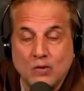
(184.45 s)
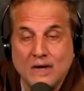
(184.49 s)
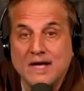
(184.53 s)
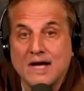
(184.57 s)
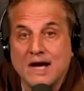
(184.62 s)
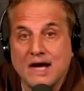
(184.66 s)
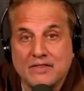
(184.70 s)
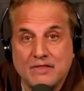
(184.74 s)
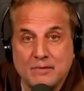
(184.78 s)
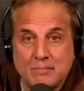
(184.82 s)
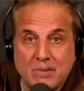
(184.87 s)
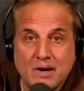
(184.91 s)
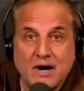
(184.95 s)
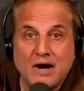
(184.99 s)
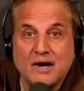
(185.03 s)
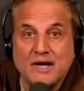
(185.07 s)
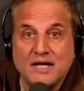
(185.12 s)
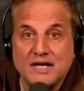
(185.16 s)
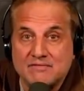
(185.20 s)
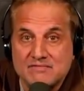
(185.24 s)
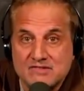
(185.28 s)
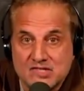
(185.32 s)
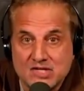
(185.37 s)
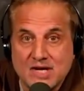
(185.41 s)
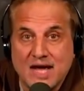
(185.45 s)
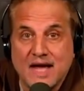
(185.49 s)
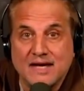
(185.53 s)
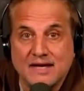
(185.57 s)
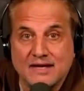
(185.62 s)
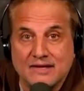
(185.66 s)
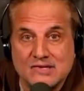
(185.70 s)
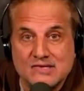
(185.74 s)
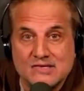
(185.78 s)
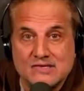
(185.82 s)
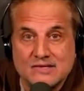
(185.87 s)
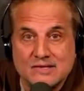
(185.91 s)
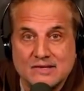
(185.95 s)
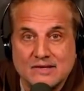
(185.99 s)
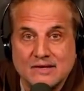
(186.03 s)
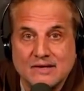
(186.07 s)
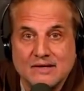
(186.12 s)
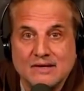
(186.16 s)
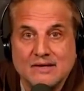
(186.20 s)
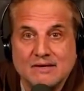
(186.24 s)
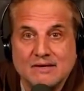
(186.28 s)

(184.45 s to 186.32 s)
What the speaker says: We are the party of science.